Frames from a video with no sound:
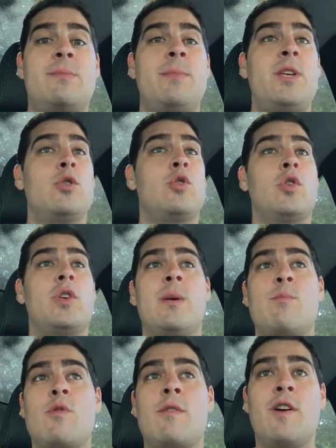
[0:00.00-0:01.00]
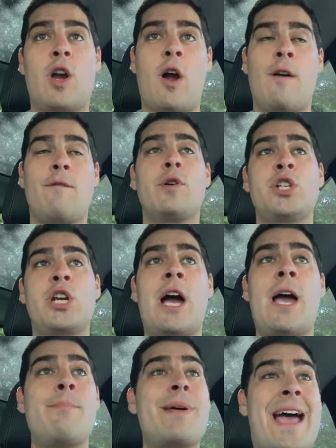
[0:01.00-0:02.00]
to me. You're looking at more of a coverage
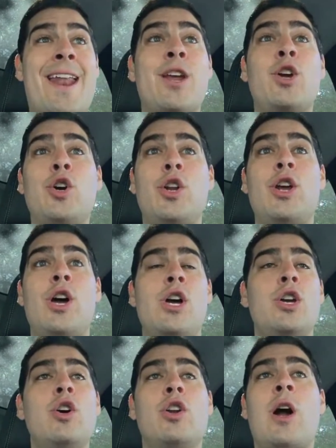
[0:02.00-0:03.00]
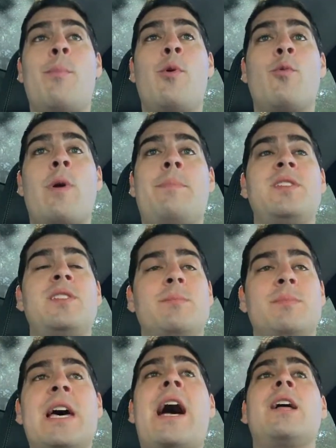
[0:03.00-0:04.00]
guy, but had a good couple reps and
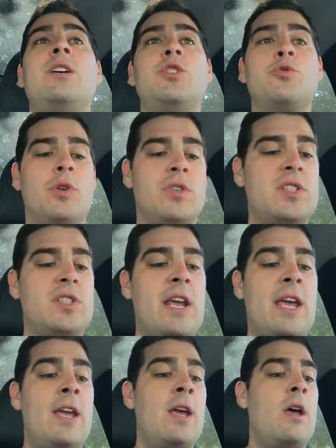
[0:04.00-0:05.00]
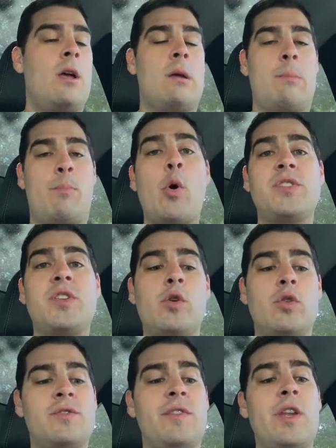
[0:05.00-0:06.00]
some tackling drills today. Posted
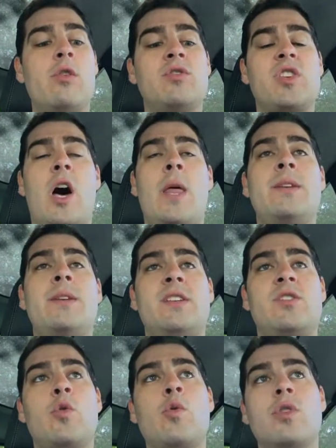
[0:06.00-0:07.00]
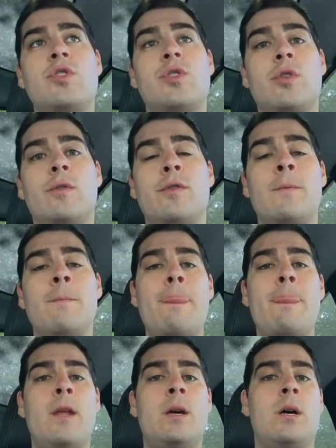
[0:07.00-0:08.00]
those videos on the Discord server
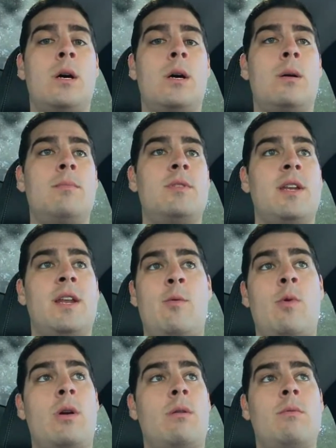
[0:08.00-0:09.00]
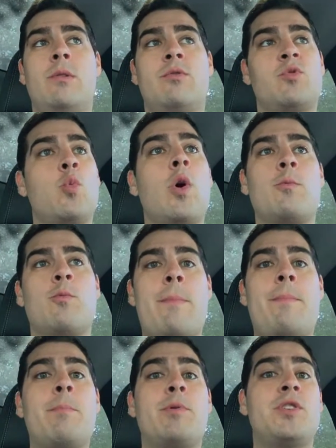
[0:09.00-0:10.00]
today, where there was one
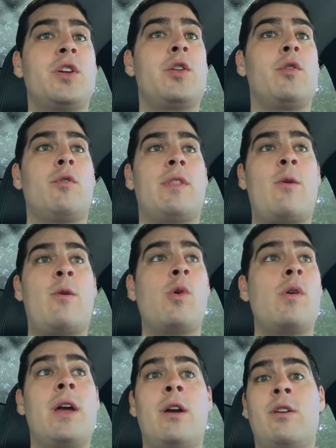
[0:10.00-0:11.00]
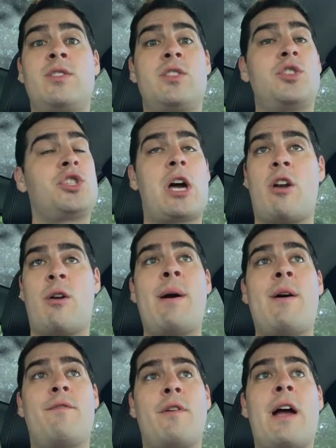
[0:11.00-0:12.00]
rep in particular that Will Harris shouted him
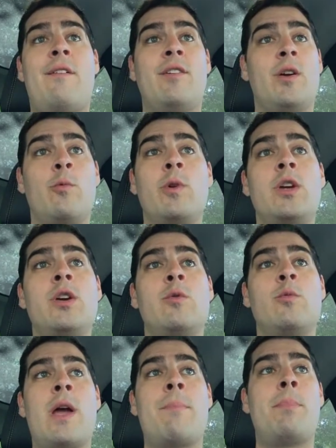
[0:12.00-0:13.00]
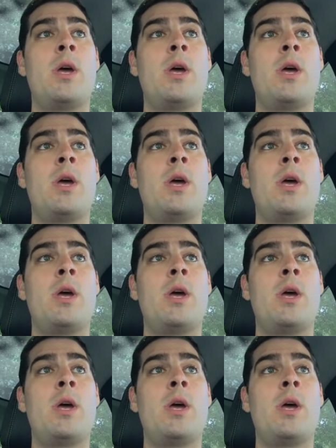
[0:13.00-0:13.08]
out for having a really good rep